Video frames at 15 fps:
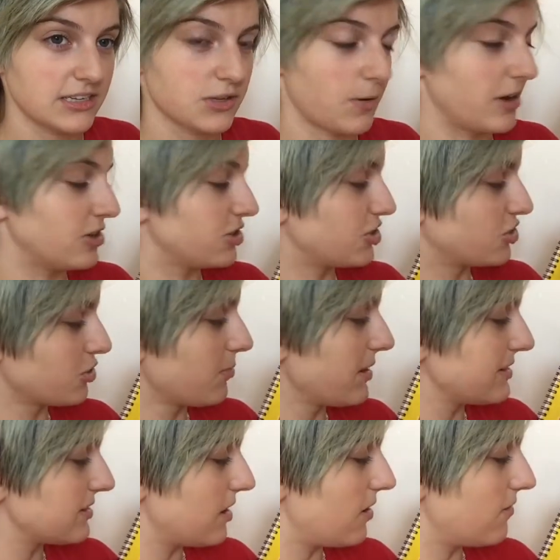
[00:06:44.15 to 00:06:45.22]
So I just drew
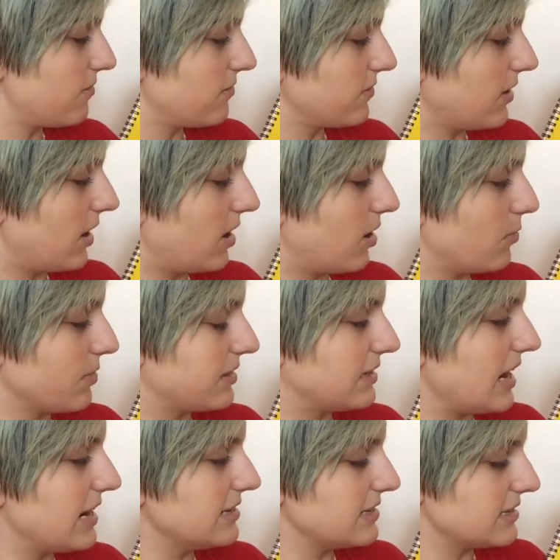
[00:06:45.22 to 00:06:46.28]
myself with
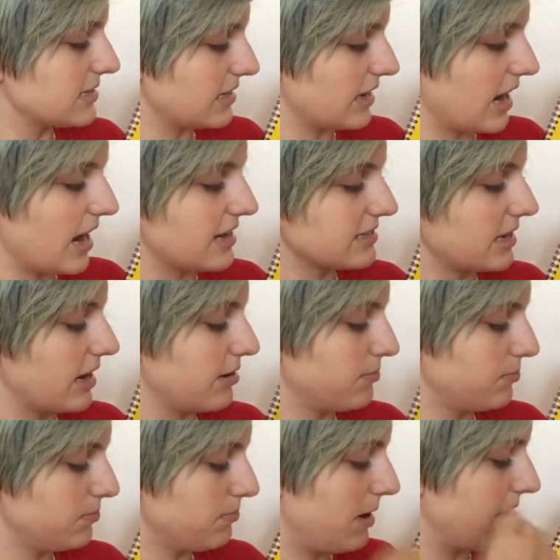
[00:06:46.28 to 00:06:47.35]
daisies in the eyes, and I
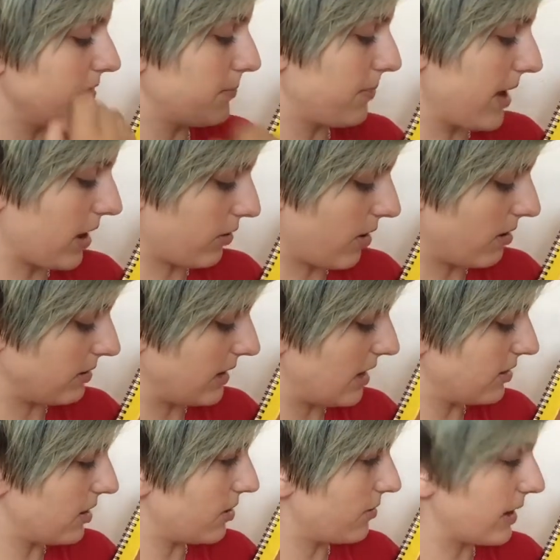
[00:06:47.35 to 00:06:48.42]
made the background
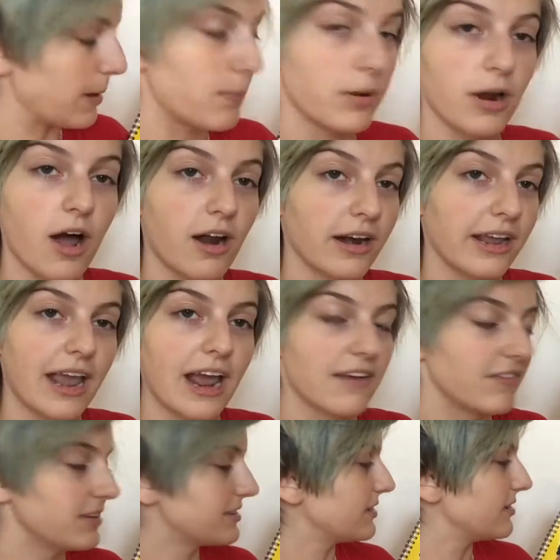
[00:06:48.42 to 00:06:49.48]
yellow, and I put it on a
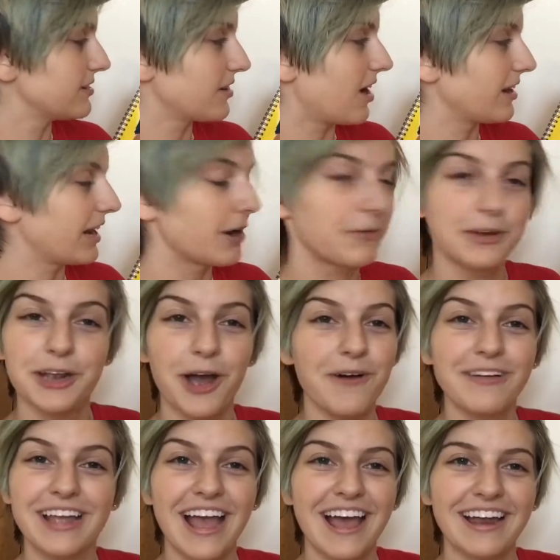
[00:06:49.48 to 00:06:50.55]
canvas, and it's called Here We
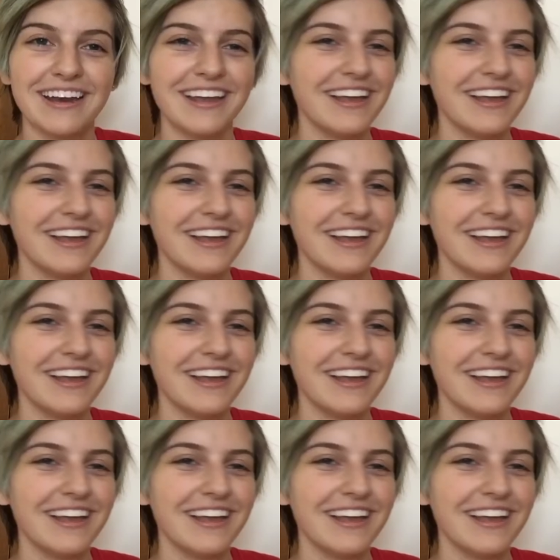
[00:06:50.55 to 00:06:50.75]
Go Again.